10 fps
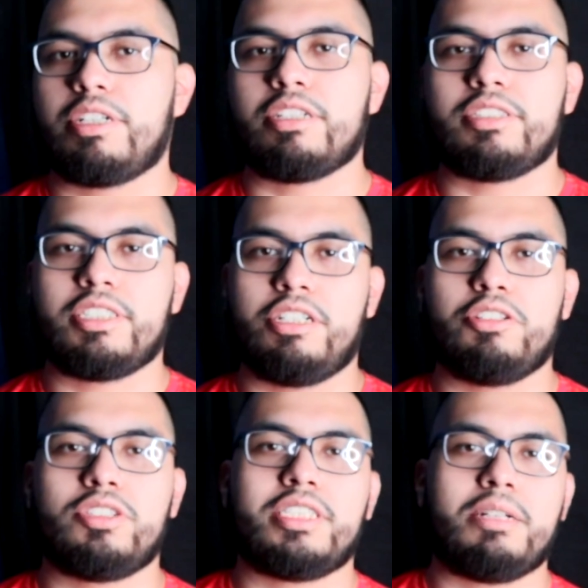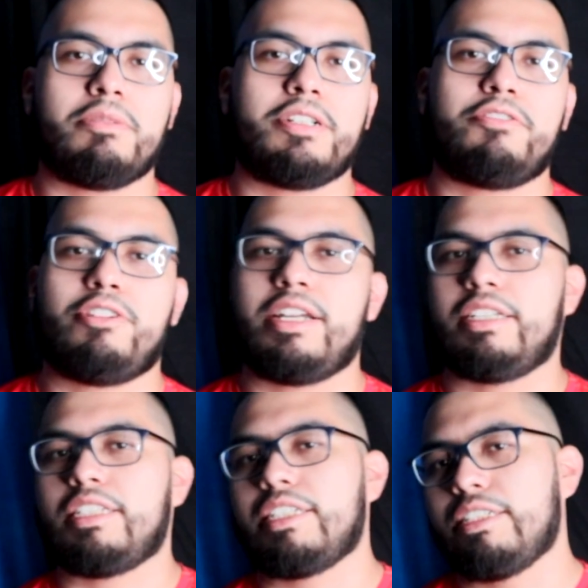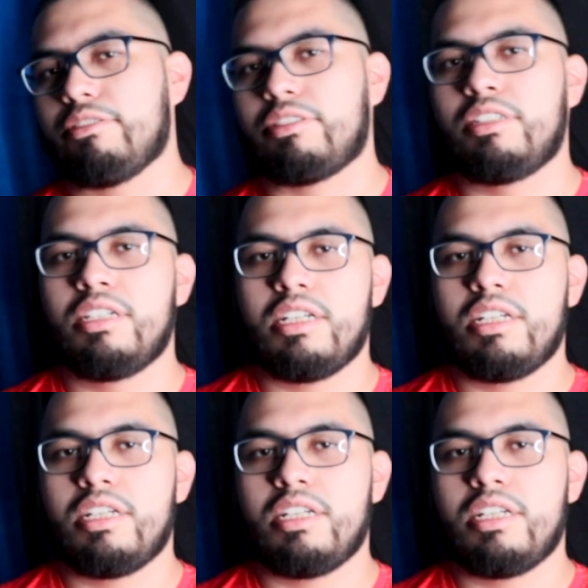you consider using that money for anything else.